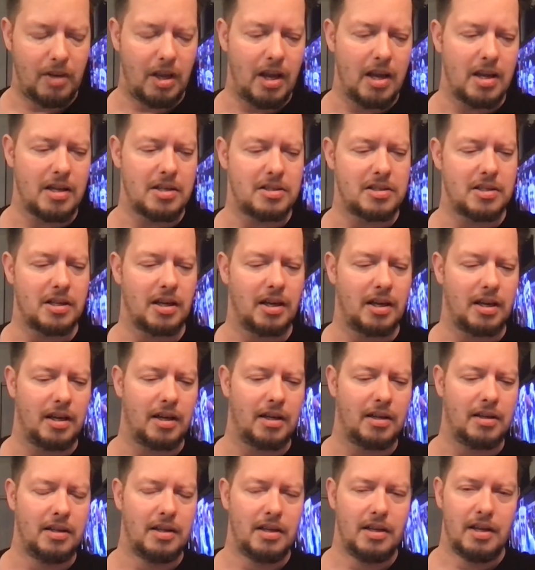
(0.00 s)
as
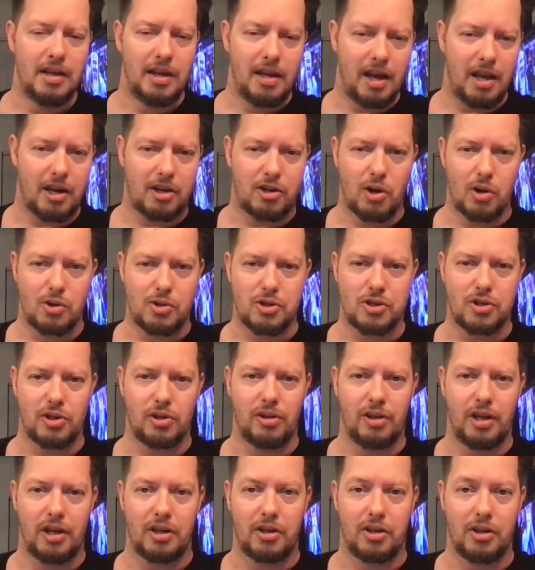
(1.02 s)
head coaches are
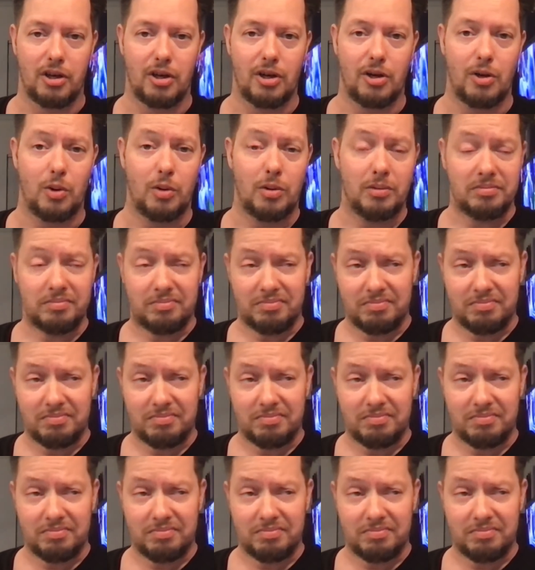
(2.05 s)
let go.